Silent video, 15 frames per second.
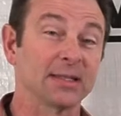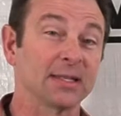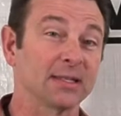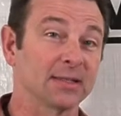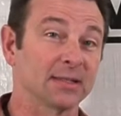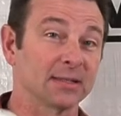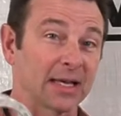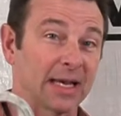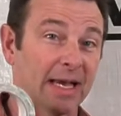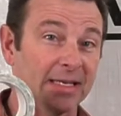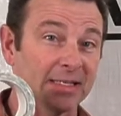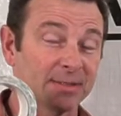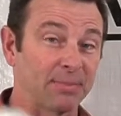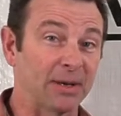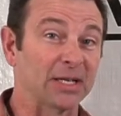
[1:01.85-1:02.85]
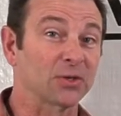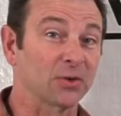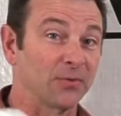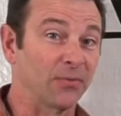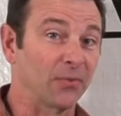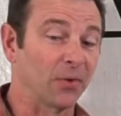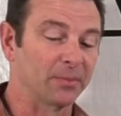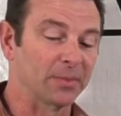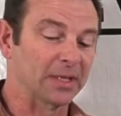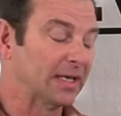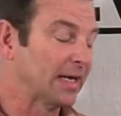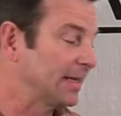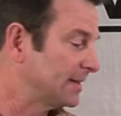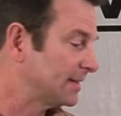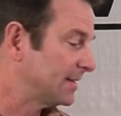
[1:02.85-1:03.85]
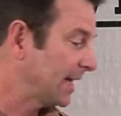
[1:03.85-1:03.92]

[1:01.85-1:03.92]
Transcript: This is a special formulated